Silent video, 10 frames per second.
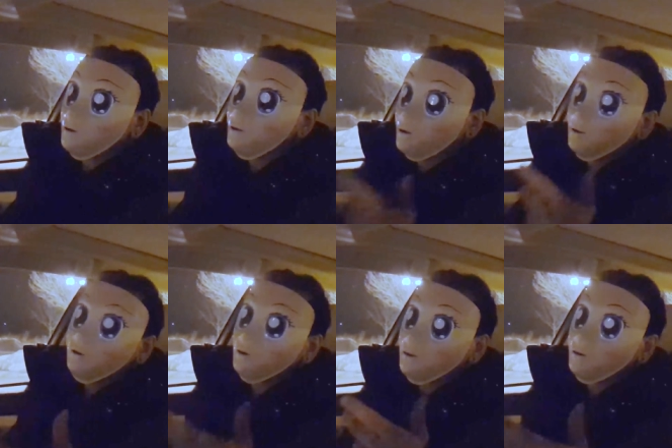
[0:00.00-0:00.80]
I would
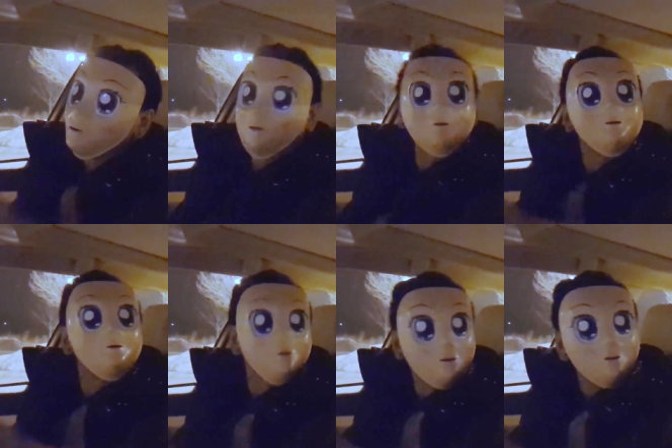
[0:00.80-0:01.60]
love to do more with
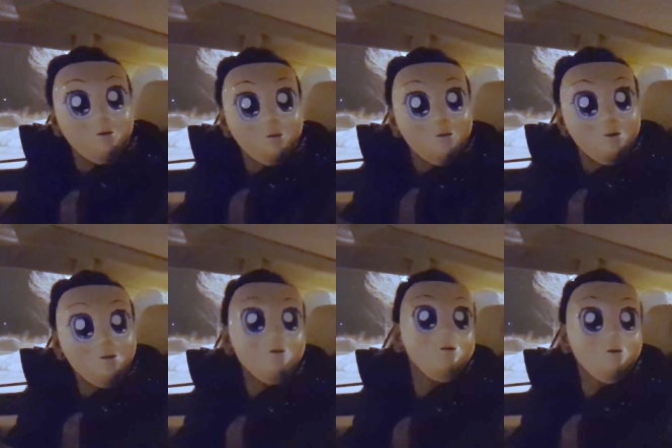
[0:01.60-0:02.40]
freedom. To be
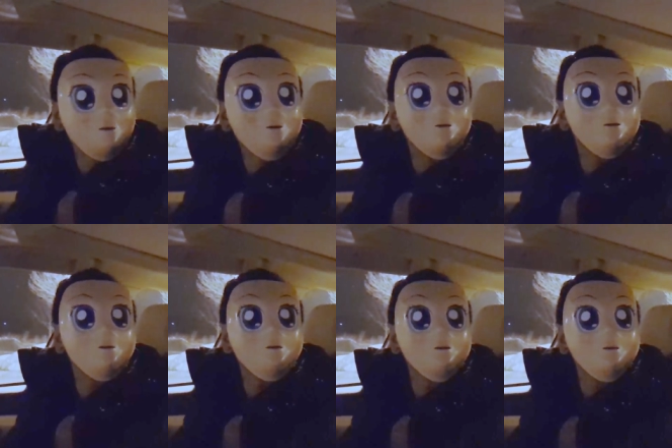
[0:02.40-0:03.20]
truthful with you,
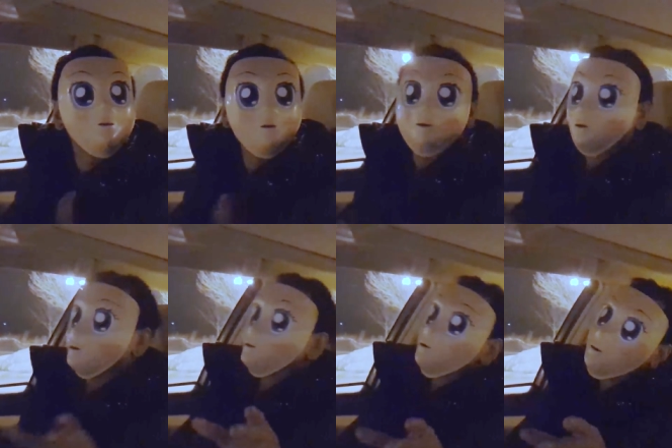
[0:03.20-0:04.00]
because
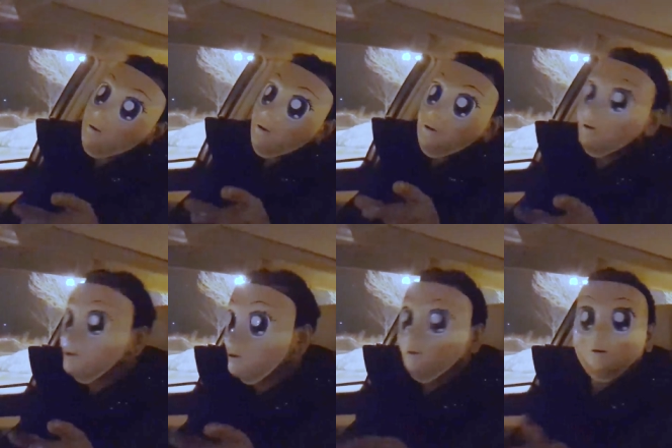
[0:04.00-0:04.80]
honestly, I
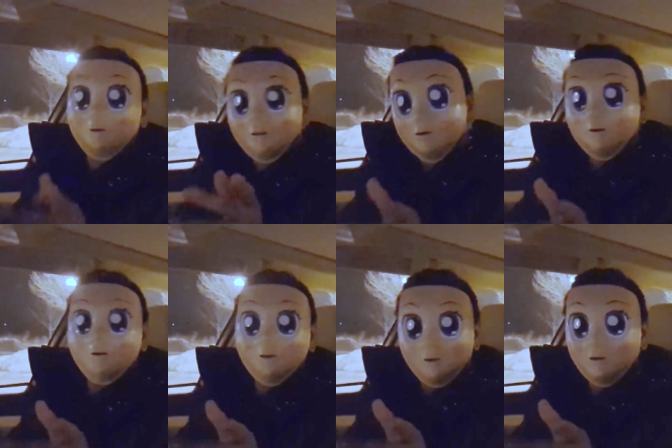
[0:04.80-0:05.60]
and and forgive
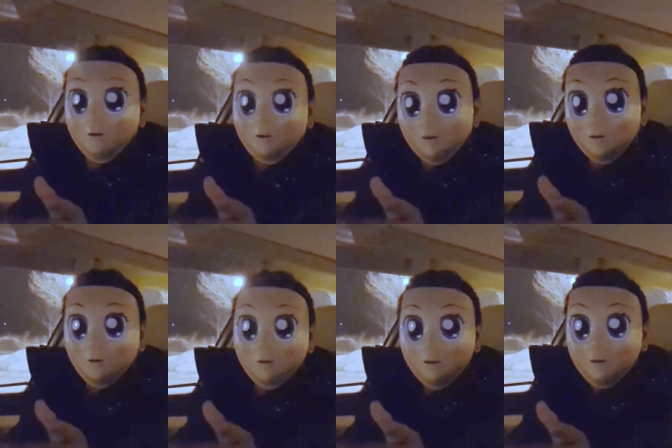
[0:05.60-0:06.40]
me for being,
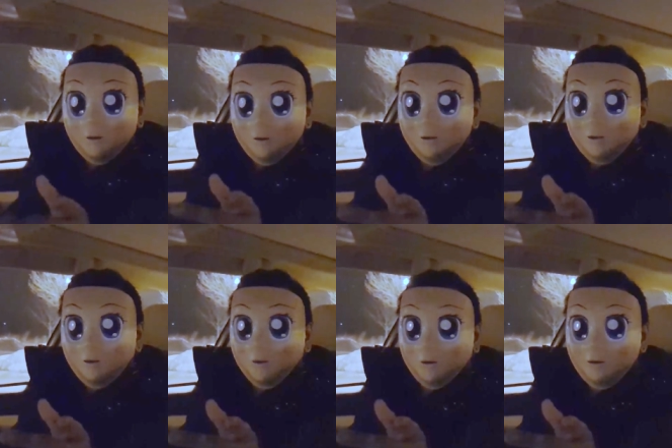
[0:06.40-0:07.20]

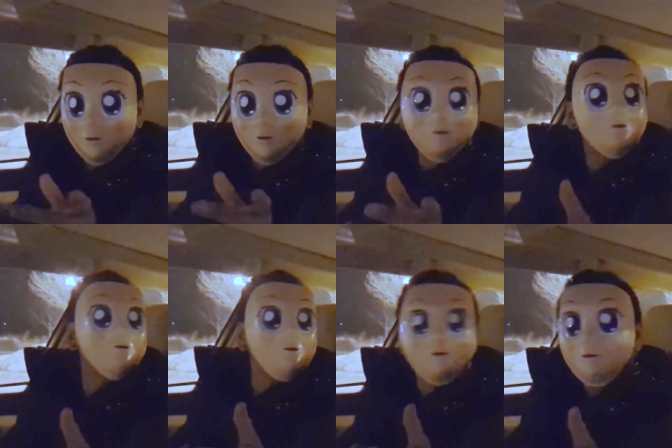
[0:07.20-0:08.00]
I guess,
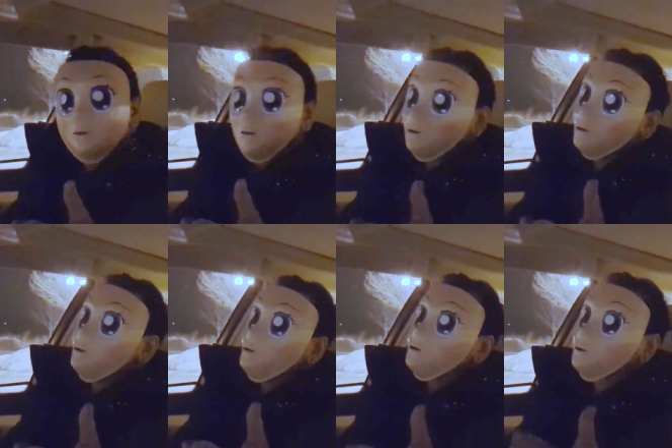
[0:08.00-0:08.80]
upfront with this, but
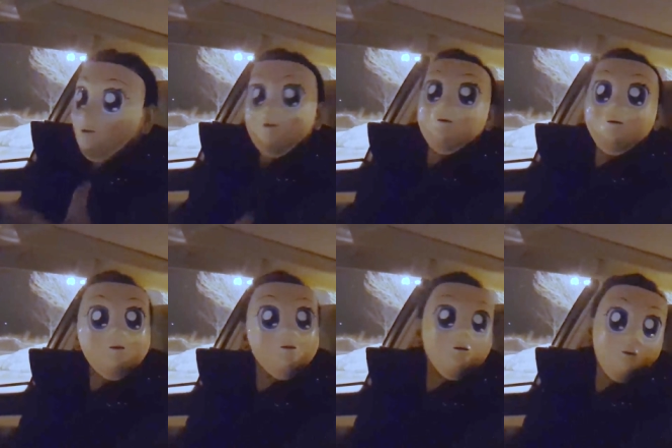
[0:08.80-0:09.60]
man, freedom
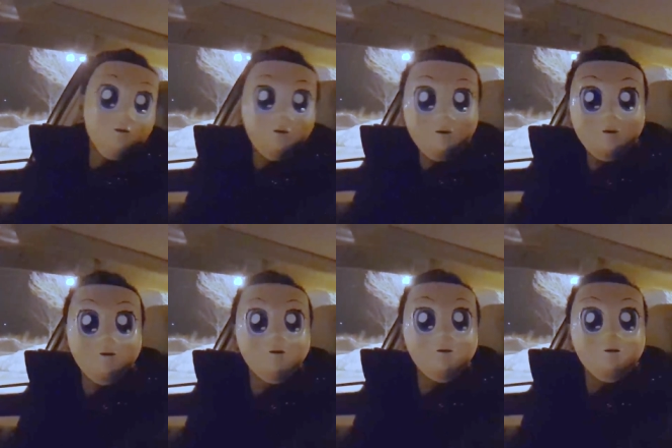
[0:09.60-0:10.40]
needs a podcast.
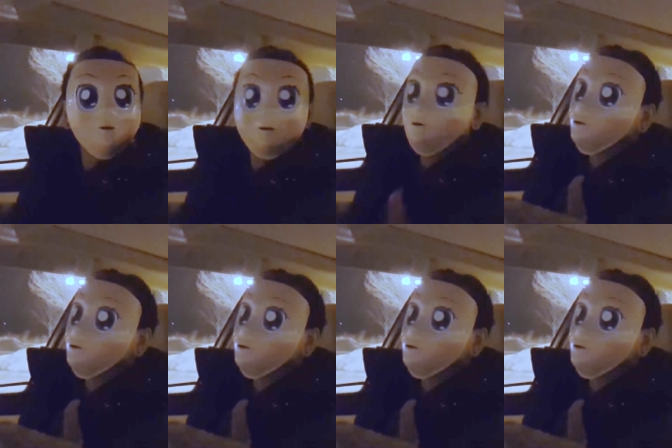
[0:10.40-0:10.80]
Yeah.